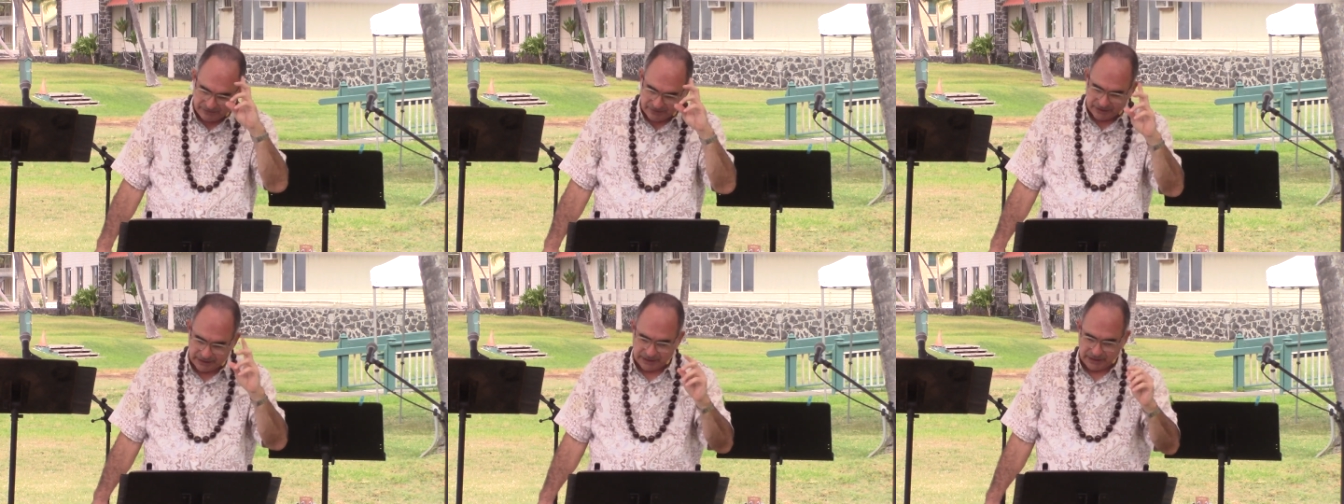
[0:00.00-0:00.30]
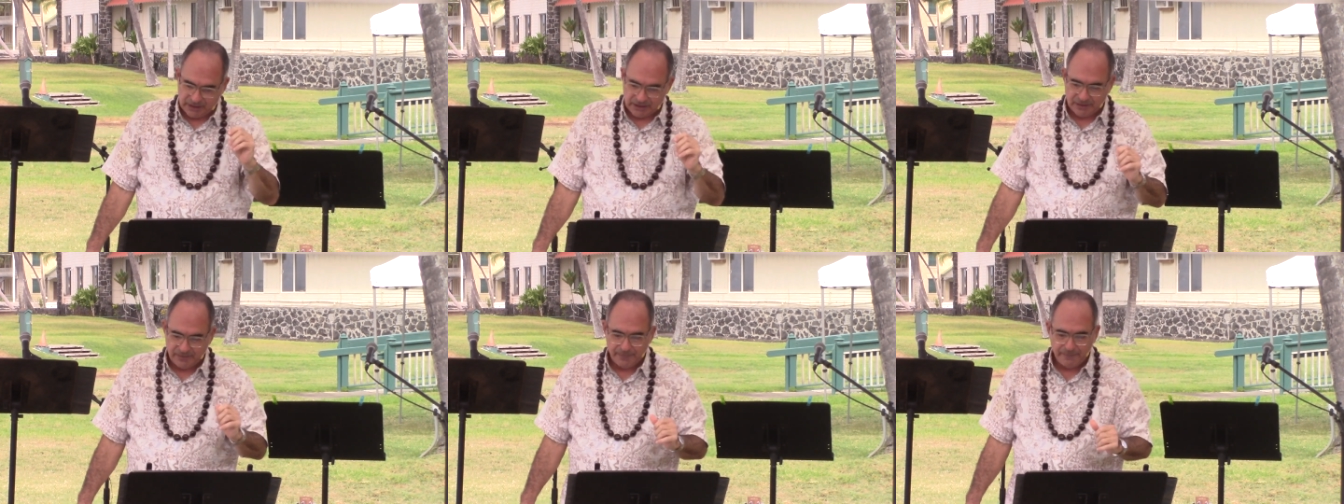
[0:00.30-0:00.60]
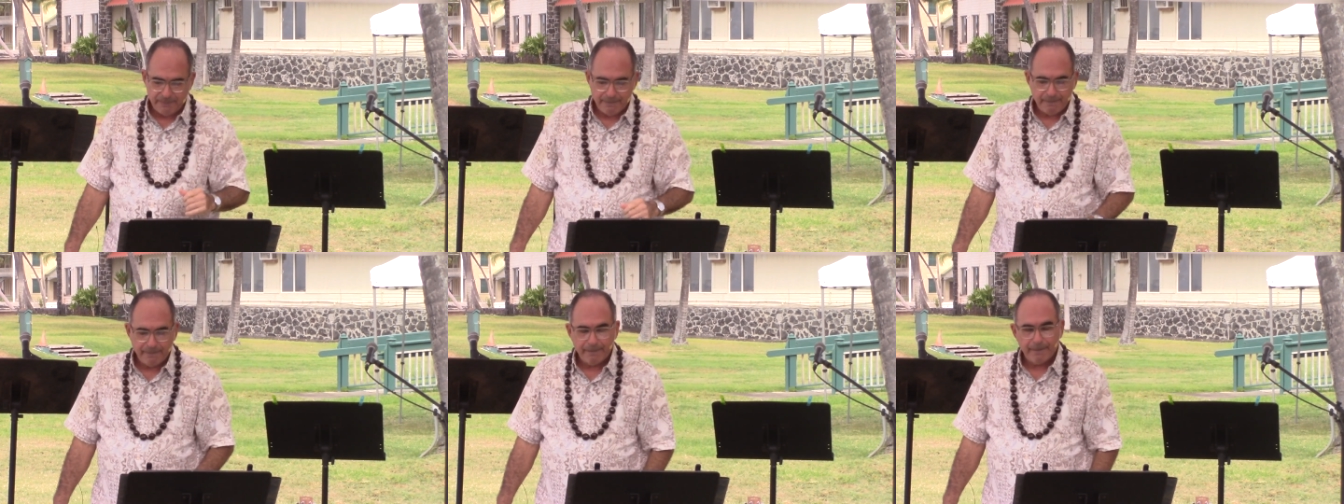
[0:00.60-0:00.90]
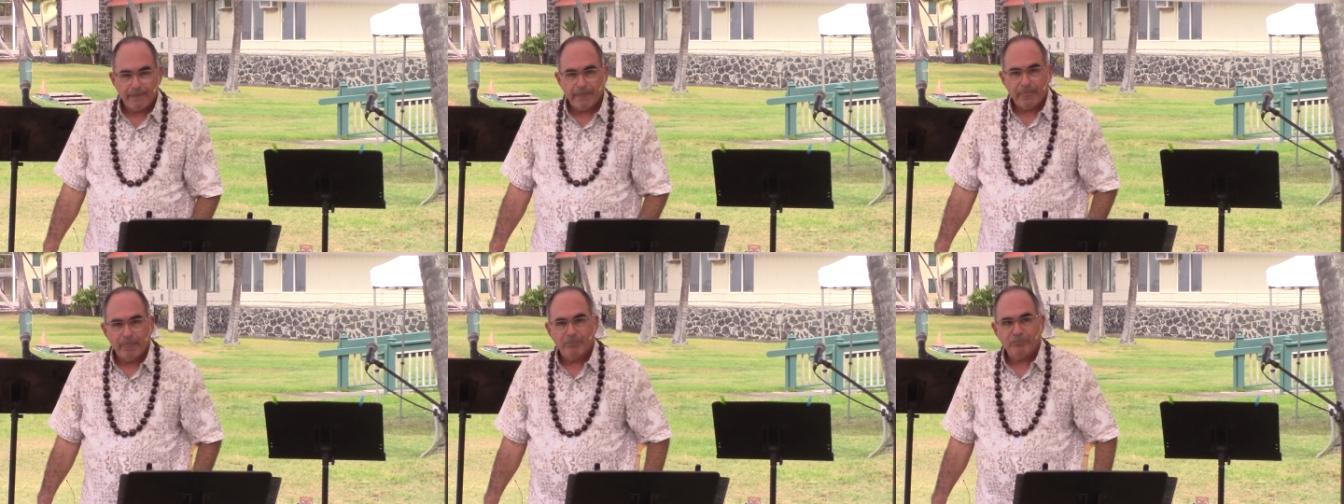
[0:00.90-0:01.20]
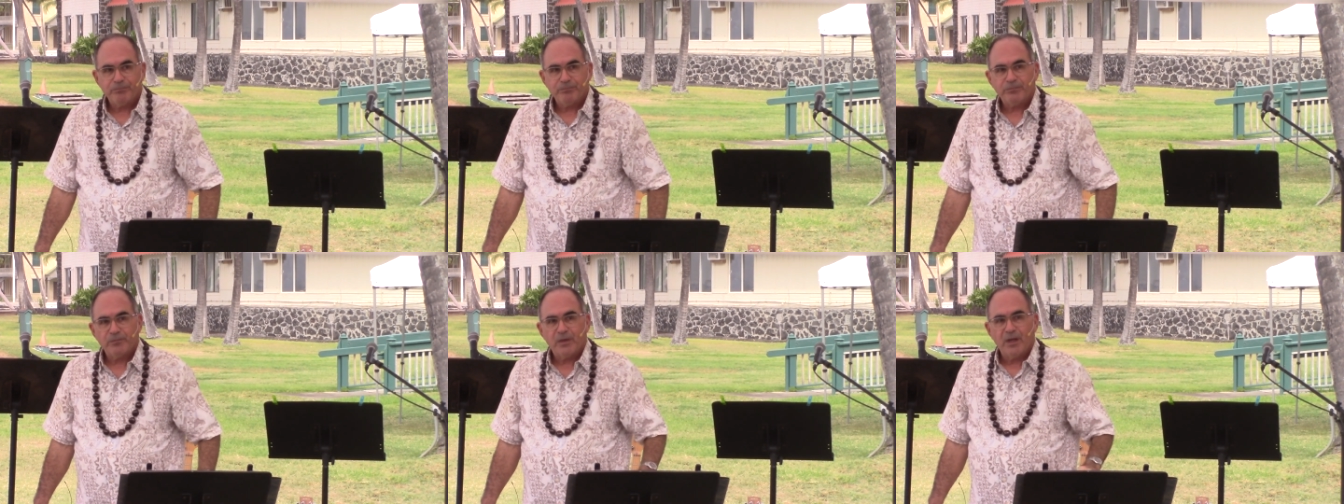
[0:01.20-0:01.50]
really.
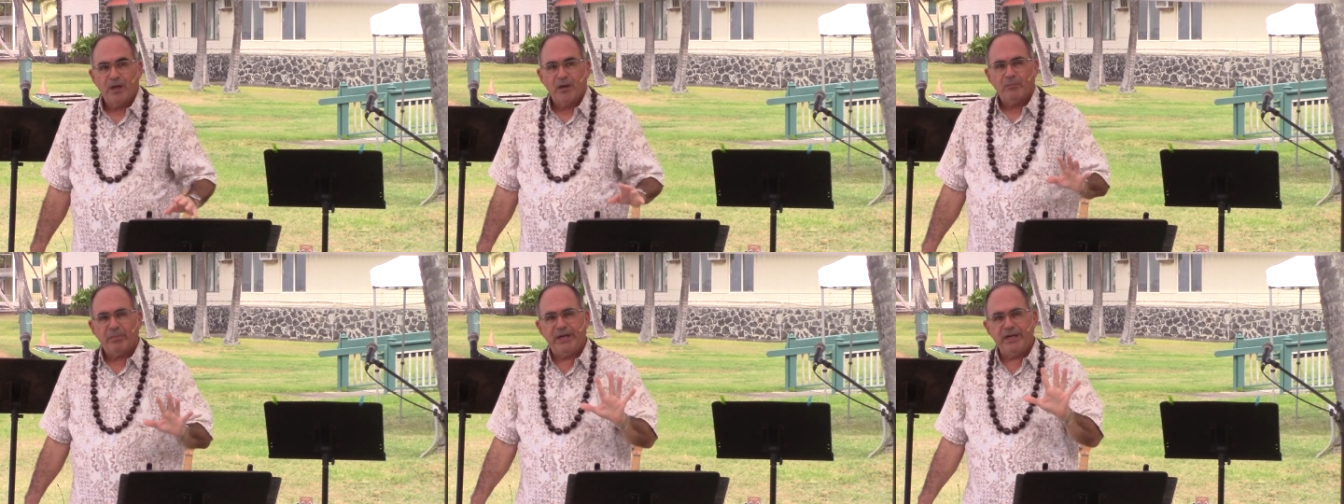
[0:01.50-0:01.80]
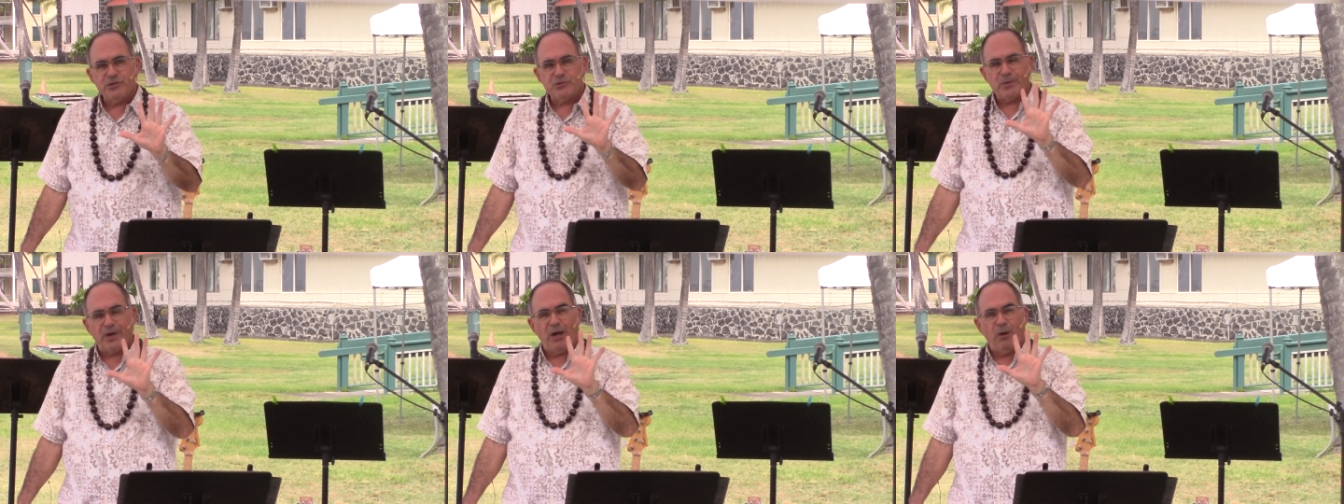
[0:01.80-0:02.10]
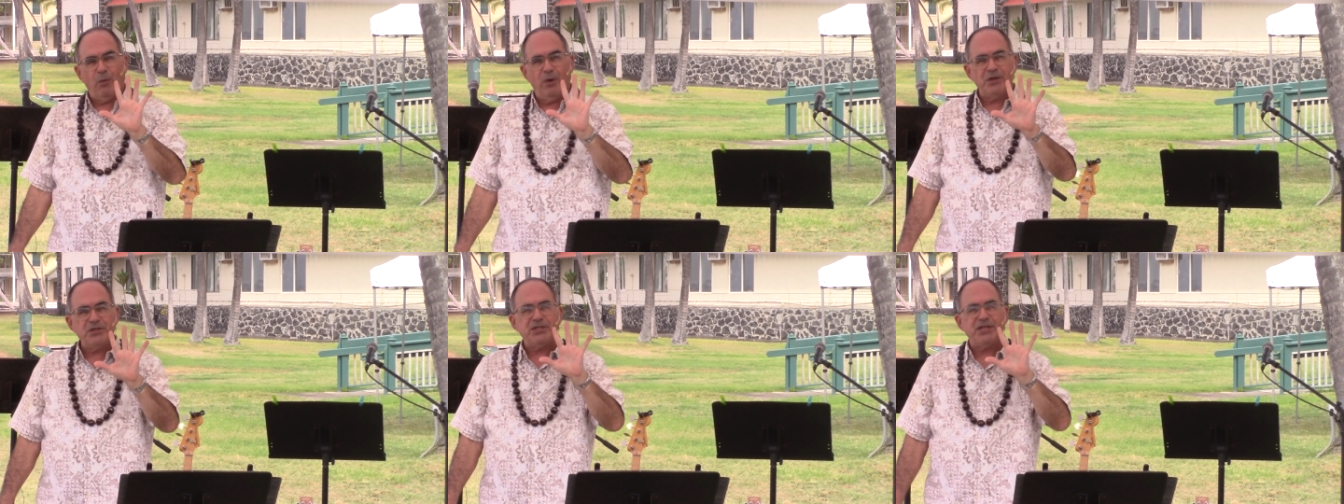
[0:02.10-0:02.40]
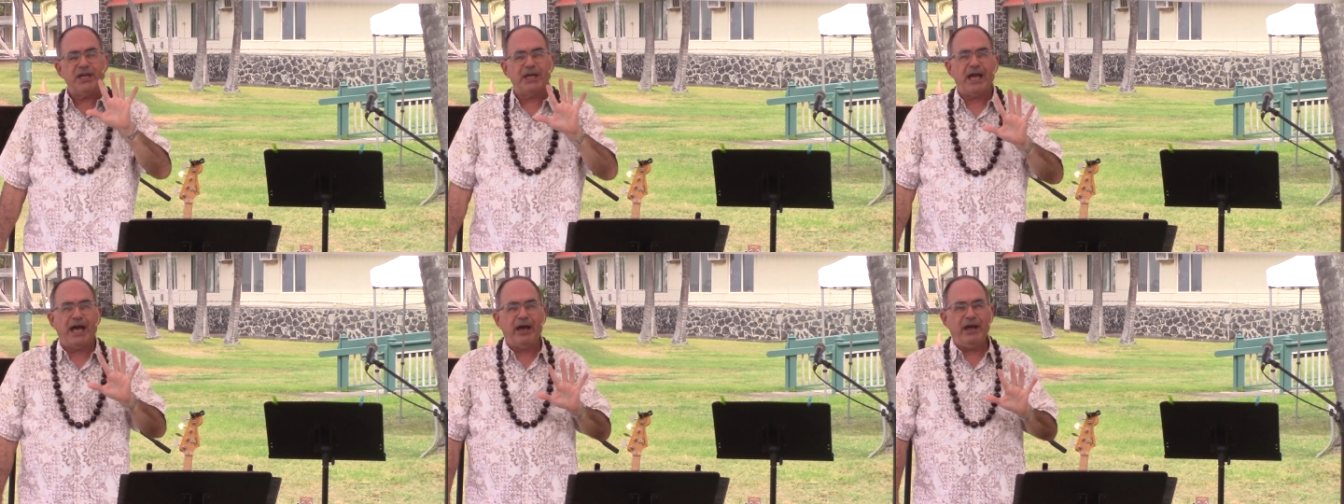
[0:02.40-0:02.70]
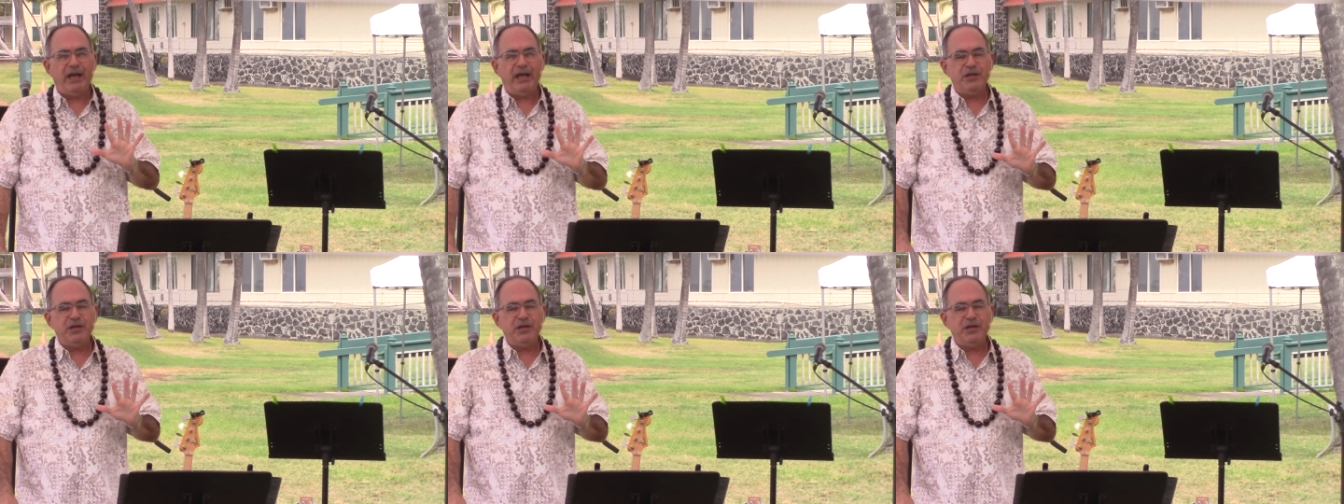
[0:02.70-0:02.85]
But here's what I want you to uh,